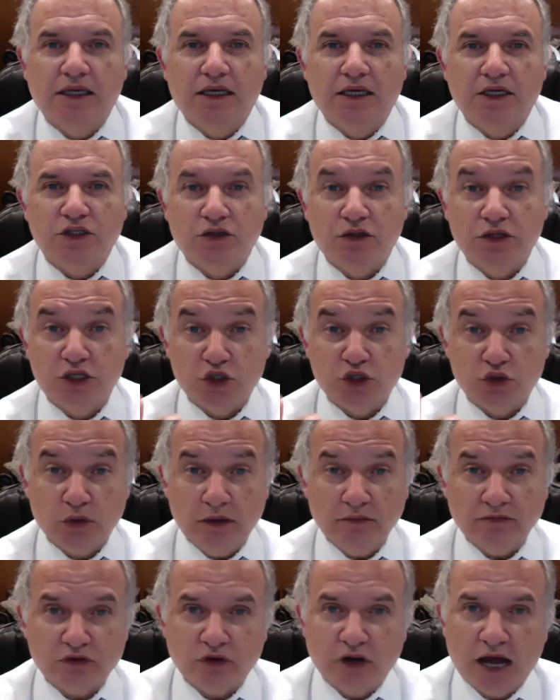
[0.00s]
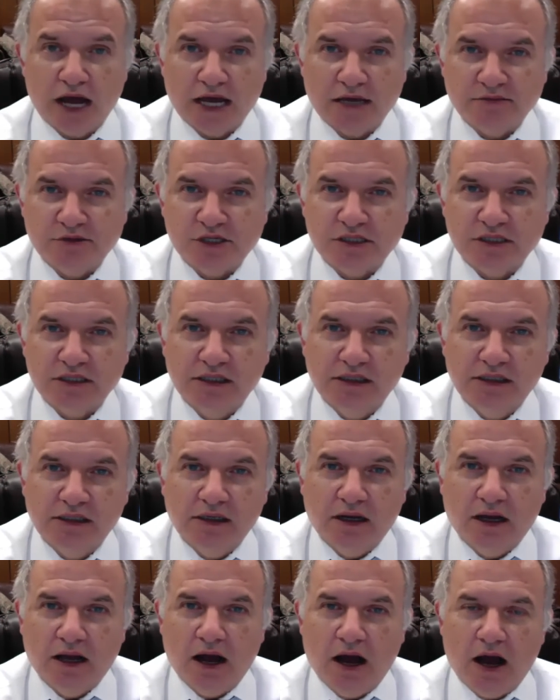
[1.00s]
So these 12 tribes
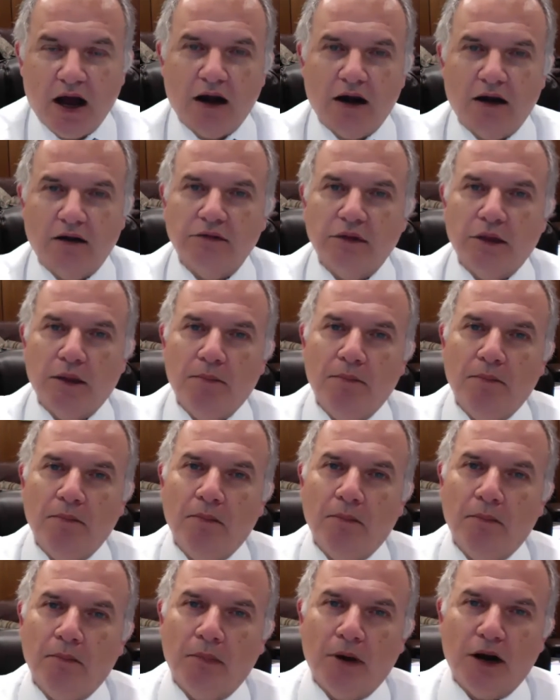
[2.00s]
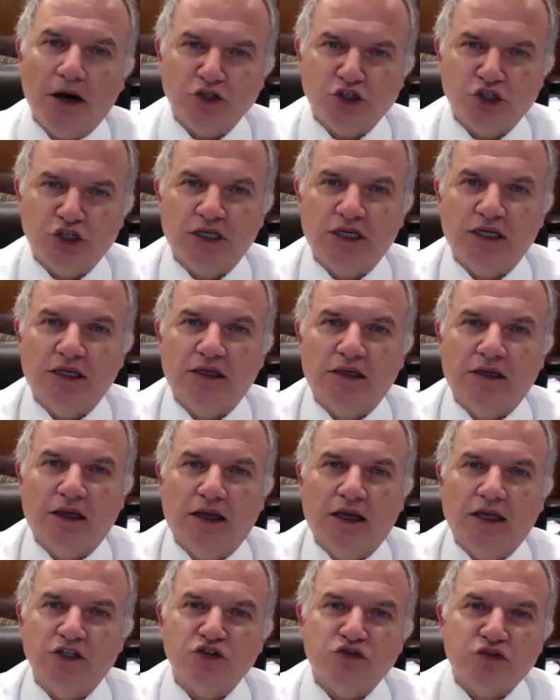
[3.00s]
are marching
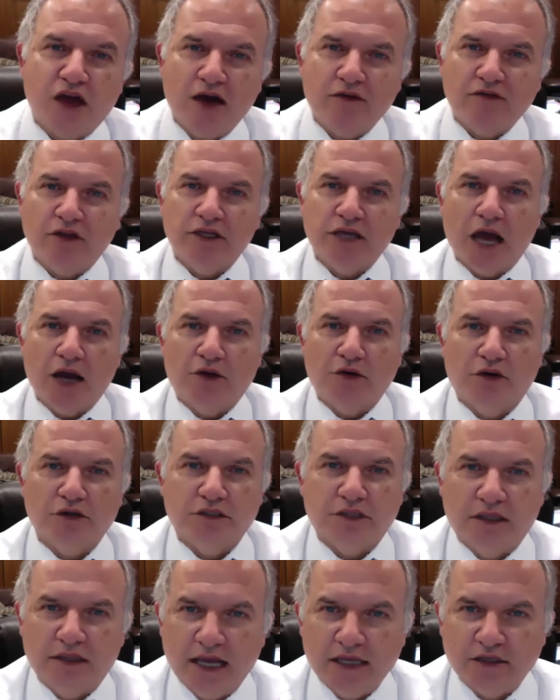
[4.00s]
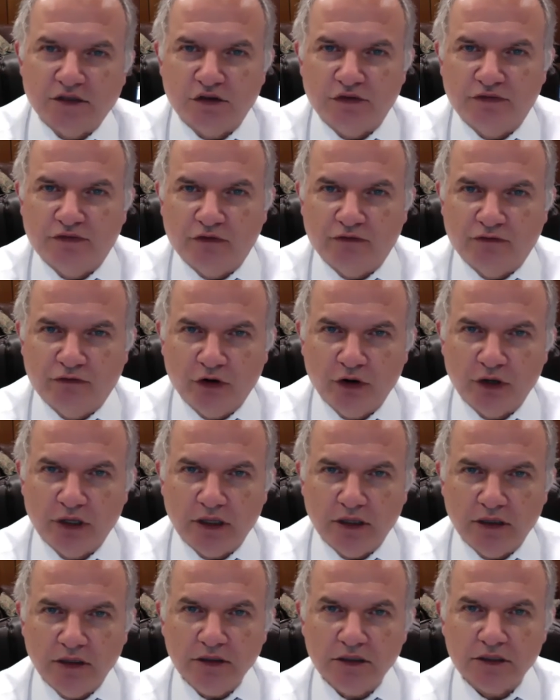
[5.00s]
and traveling across the desert for 40
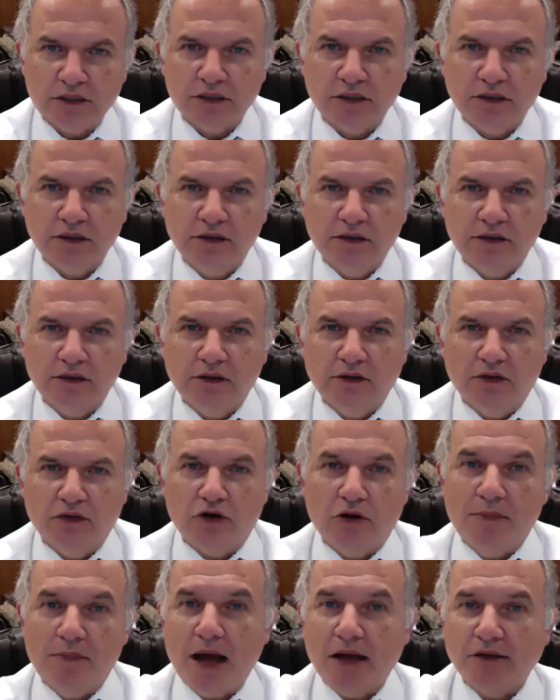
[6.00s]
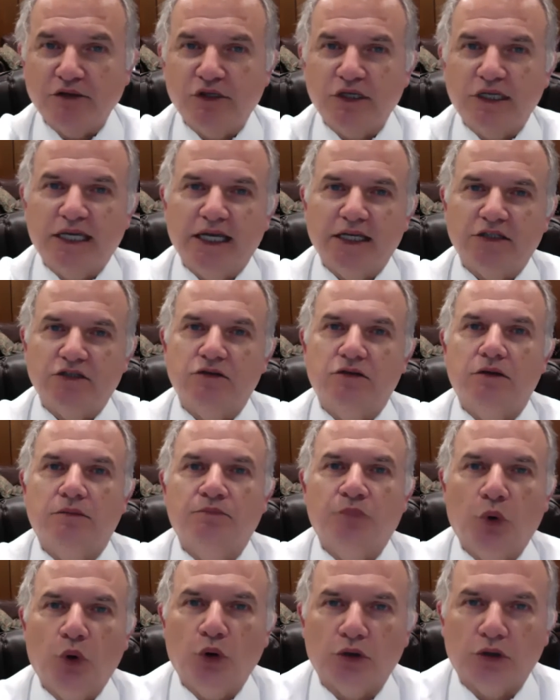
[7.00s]
years. They're about to get to the
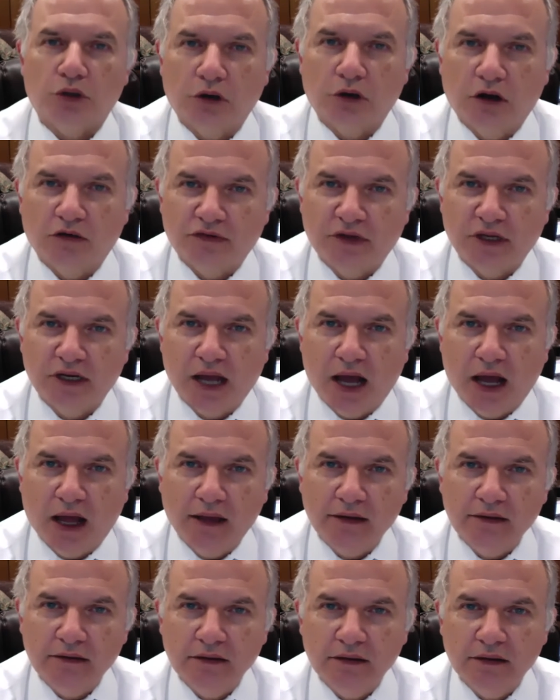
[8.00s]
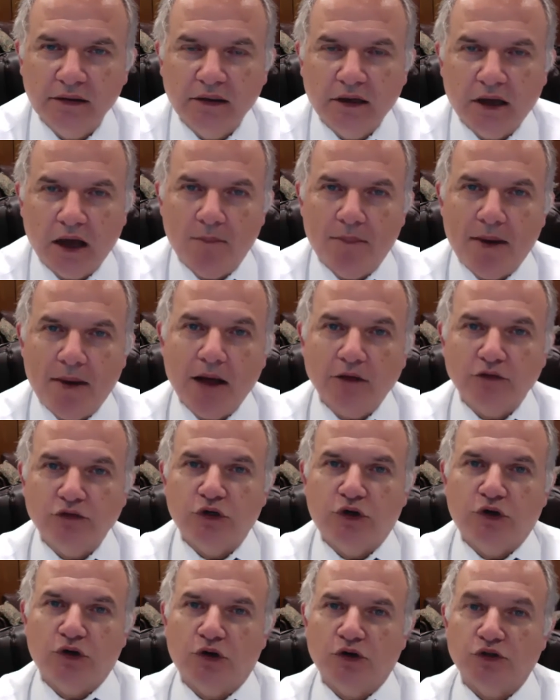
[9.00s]
border of Canaan, about to
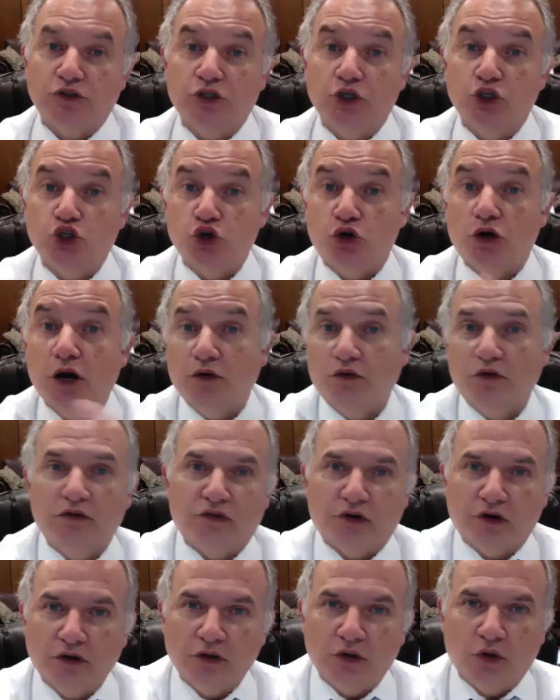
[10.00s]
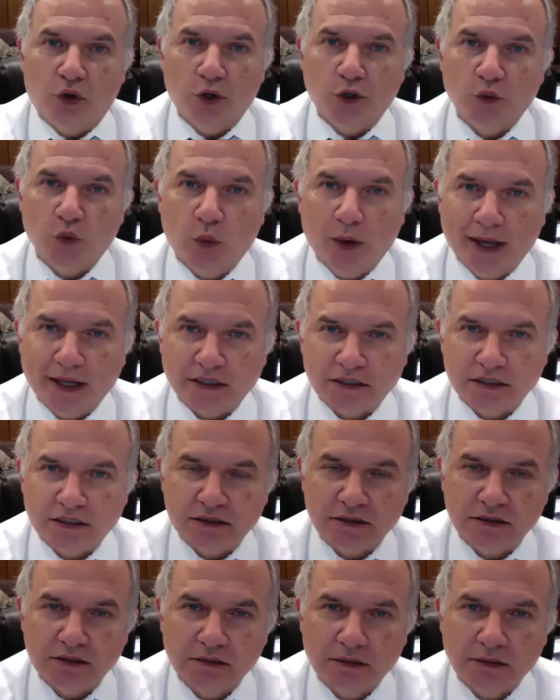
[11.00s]
cross the Jordan River going west.